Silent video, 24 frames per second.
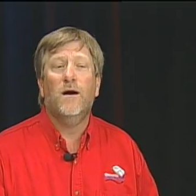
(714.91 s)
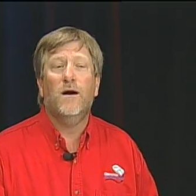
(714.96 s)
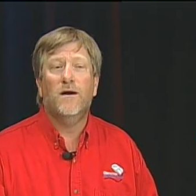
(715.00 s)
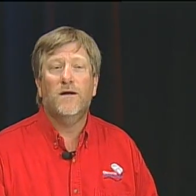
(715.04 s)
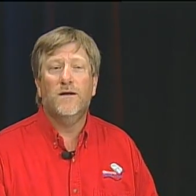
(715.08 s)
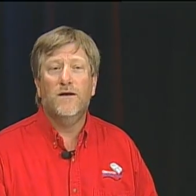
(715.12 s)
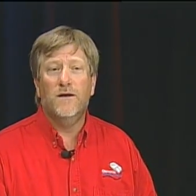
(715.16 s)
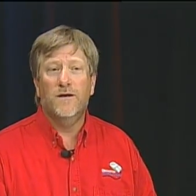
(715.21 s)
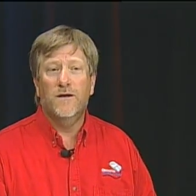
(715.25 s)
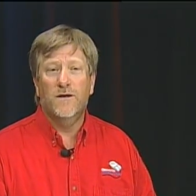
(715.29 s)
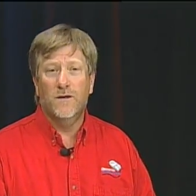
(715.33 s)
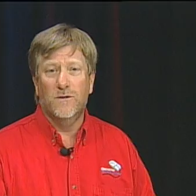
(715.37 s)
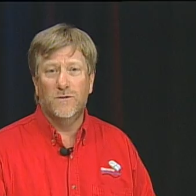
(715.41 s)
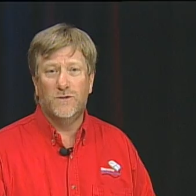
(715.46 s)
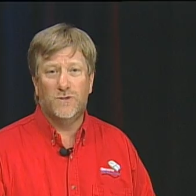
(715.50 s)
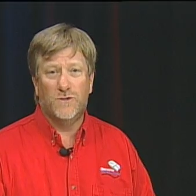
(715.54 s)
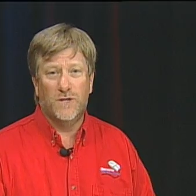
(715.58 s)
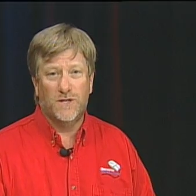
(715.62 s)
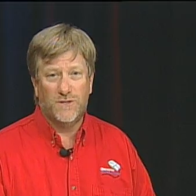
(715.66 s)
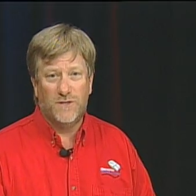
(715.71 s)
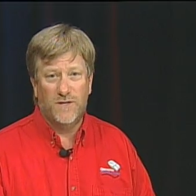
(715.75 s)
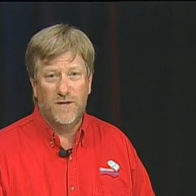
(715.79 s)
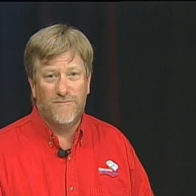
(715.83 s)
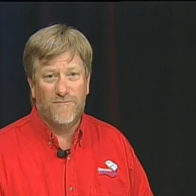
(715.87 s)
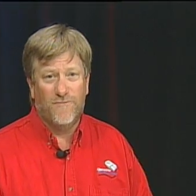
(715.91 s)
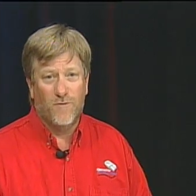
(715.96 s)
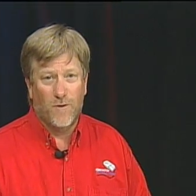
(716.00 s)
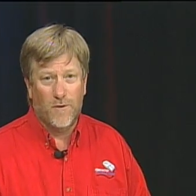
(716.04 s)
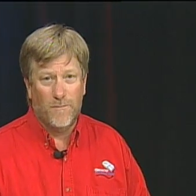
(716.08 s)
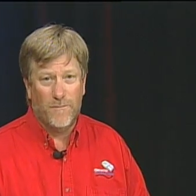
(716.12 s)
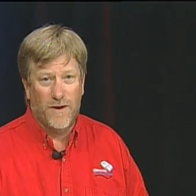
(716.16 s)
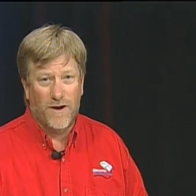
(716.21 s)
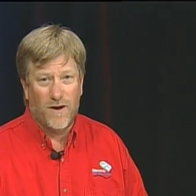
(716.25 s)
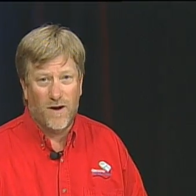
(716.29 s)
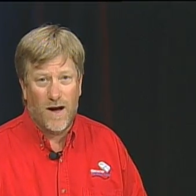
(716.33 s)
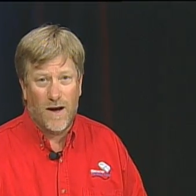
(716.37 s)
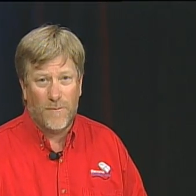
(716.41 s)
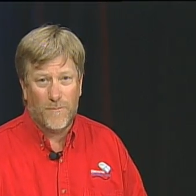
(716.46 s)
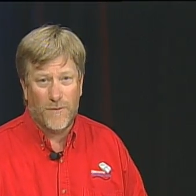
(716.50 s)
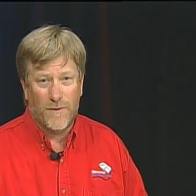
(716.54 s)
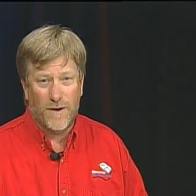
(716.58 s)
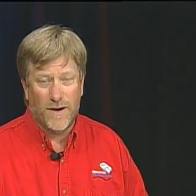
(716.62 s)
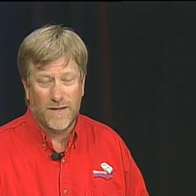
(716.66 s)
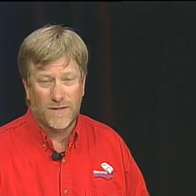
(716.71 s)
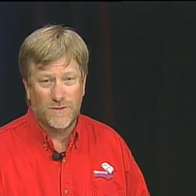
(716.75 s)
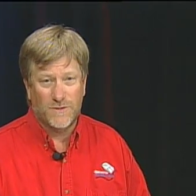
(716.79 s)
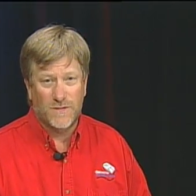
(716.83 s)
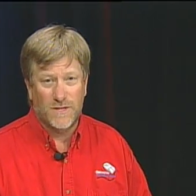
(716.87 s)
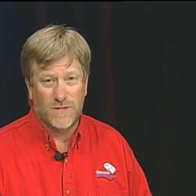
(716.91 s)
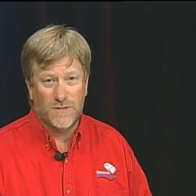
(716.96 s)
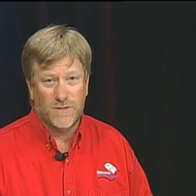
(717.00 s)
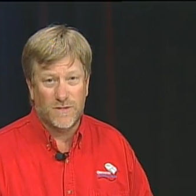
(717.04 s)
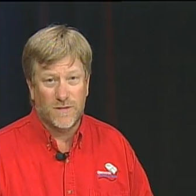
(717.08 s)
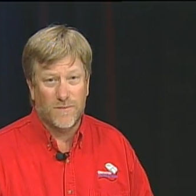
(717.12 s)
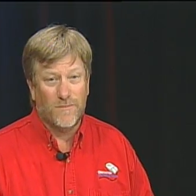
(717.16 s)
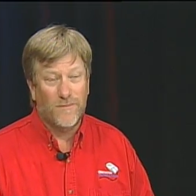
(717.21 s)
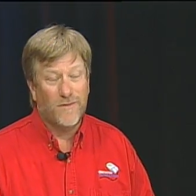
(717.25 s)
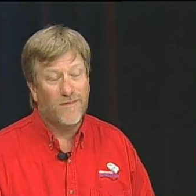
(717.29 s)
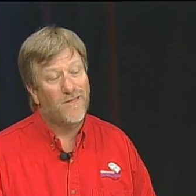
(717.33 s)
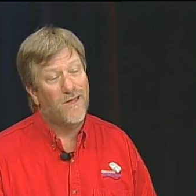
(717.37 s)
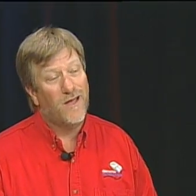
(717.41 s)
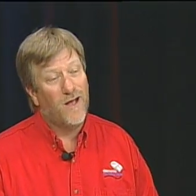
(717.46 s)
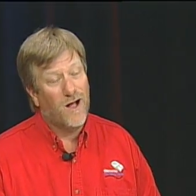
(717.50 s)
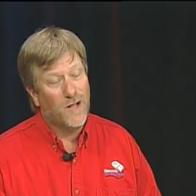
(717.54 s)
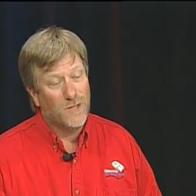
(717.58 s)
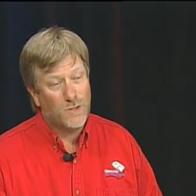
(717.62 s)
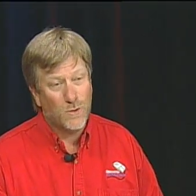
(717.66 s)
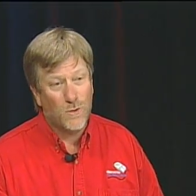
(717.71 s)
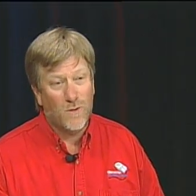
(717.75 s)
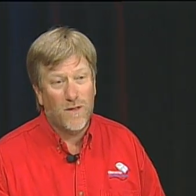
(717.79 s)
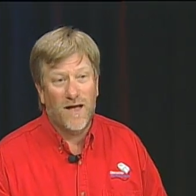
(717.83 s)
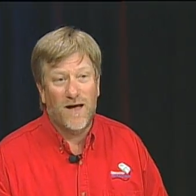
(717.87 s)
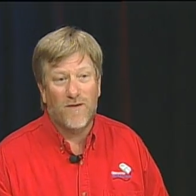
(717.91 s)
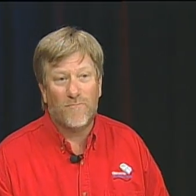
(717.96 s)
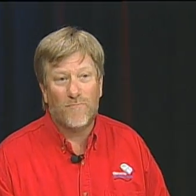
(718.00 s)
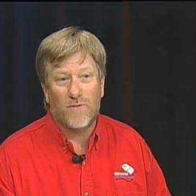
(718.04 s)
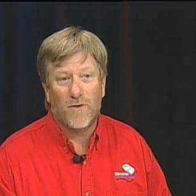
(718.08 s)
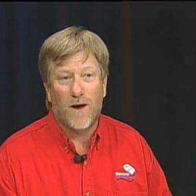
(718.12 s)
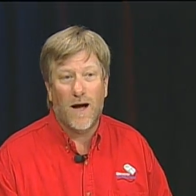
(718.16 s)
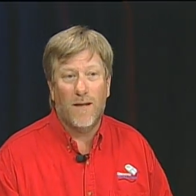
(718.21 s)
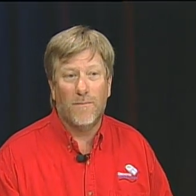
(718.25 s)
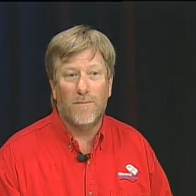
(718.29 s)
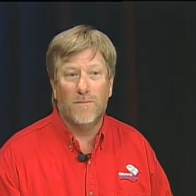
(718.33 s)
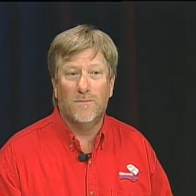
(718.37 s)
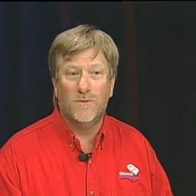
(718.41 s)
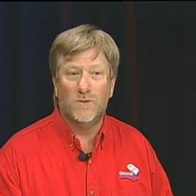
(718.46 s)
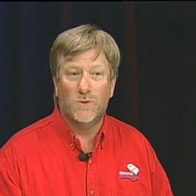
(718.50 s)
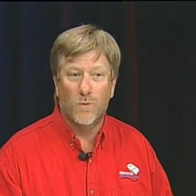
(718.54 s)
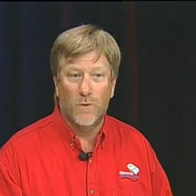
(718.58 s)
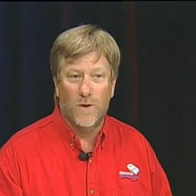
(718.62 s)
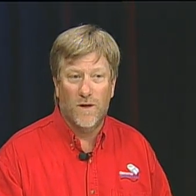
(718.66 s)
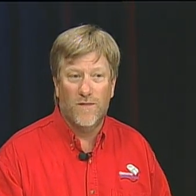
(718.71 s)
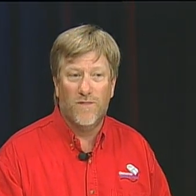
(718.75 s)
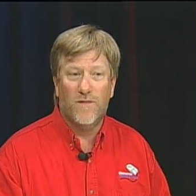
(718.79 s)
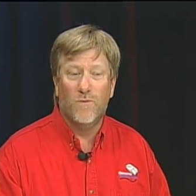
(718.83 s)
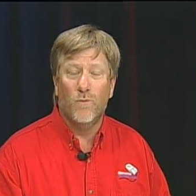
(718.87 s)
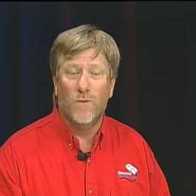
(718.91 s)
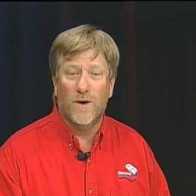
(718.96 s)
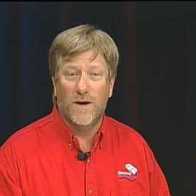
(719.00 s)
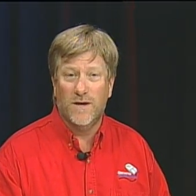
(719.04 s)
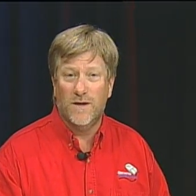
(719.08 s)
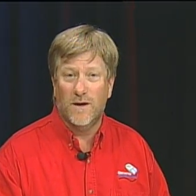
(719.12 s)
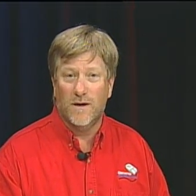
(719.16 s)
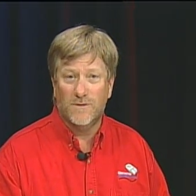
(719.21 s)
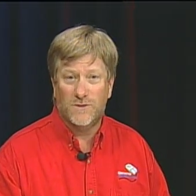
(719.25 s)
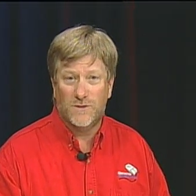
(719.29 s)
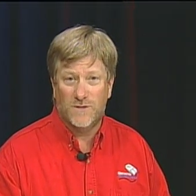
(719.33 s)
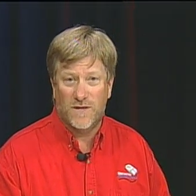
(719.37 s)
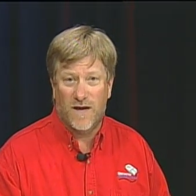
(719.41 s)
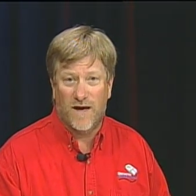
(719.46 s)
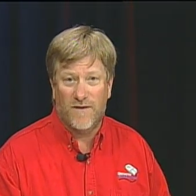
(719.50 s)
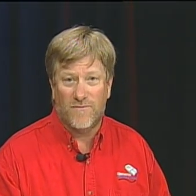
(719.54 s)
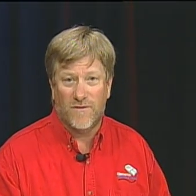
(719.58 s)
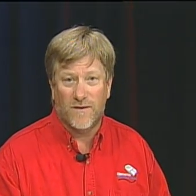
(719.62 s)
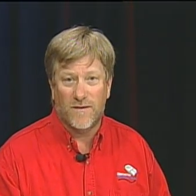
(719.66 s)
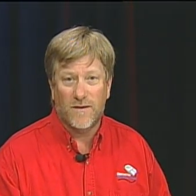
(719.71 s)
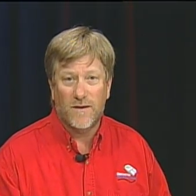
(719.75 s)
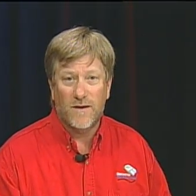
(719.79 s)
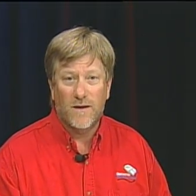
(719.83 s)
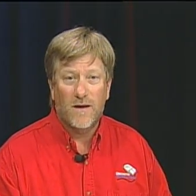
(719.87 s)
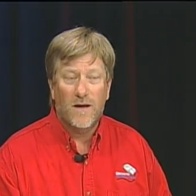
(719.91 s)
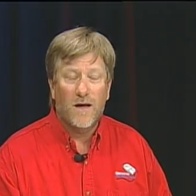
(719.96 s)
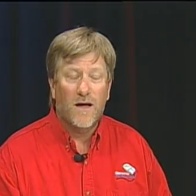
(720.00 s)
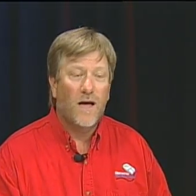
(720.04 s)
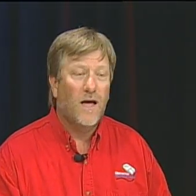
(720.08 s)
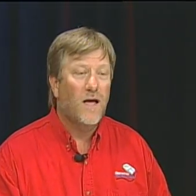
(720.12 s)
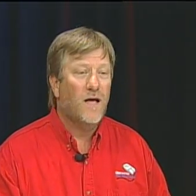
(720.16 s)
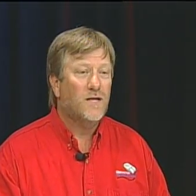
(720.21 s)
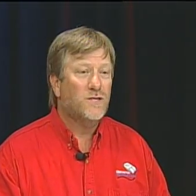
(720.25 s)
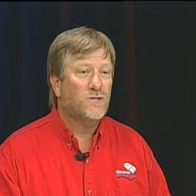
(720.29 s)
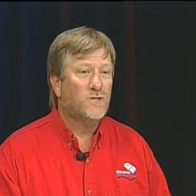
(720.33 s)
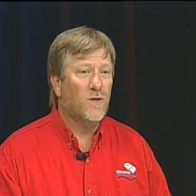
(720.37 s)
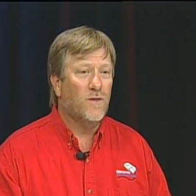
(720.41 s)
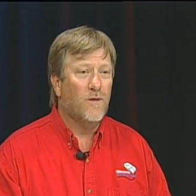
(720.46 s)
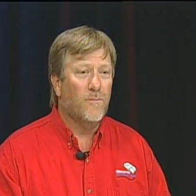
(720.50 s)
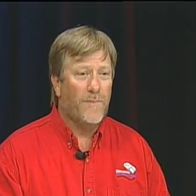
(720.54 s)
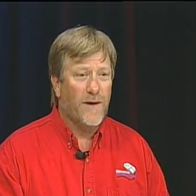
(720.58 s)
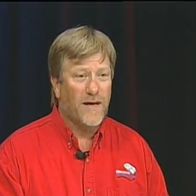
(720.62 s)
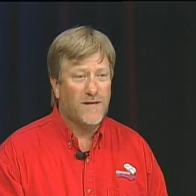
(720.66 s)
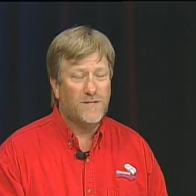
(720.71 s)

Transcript: new 64-bit operating system. They also will have problems with Windows 7. So the best